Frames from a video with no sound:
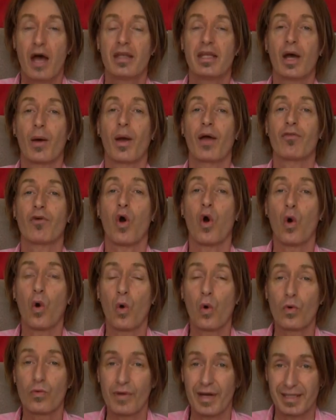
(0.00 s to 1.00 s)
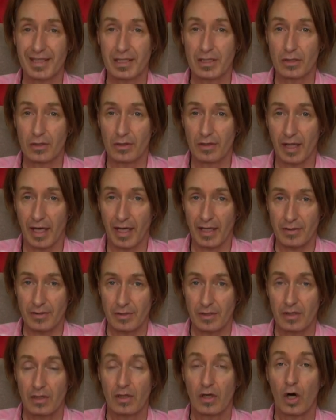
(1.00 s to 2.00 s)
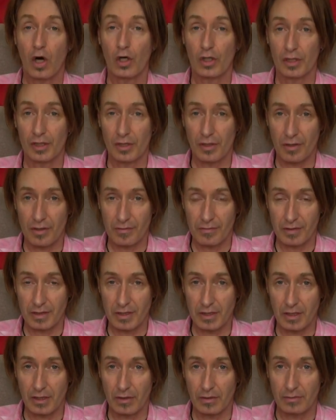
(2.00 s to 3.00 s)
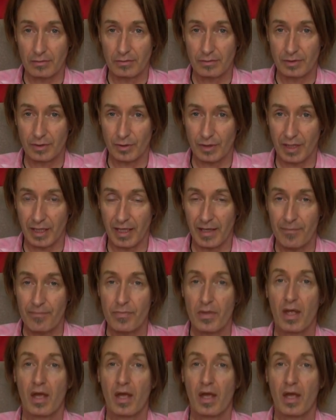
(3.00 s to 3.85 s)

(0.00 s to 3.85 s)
Now, I've already done that on another video, okay?